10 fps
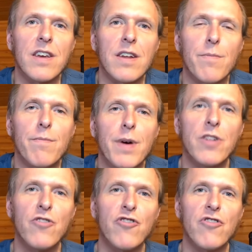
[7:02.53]
a
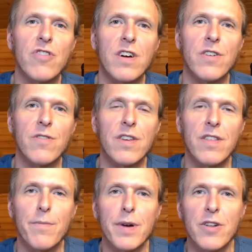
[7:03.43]
bench, underneath
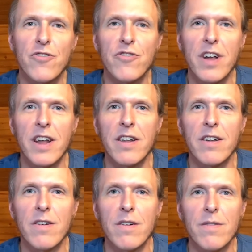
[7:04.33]
a bench, kind of
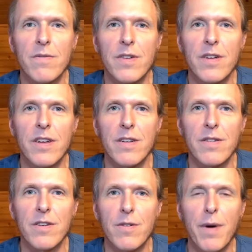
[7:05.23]

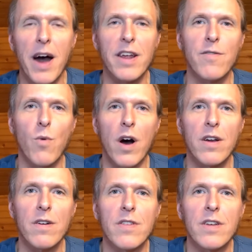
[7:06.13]
near a body of
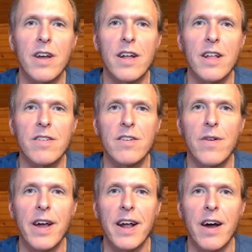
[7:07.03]
water that I like to go
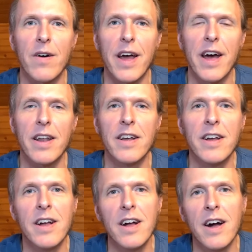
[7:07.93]
hang out at.
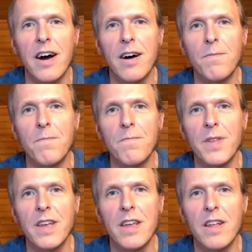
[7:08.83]

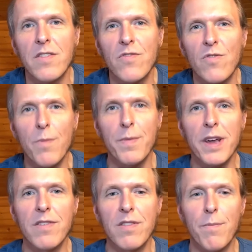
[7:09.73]
It struck me
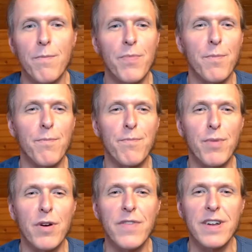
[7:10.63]
as the
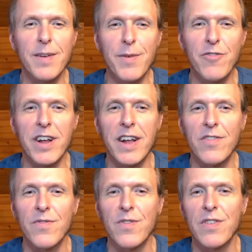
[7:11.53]
perfect image, I guess,
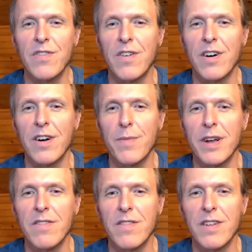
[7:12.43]
for this song,
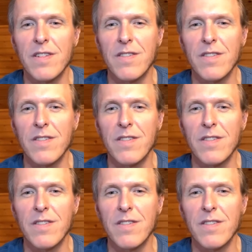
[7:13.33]
because it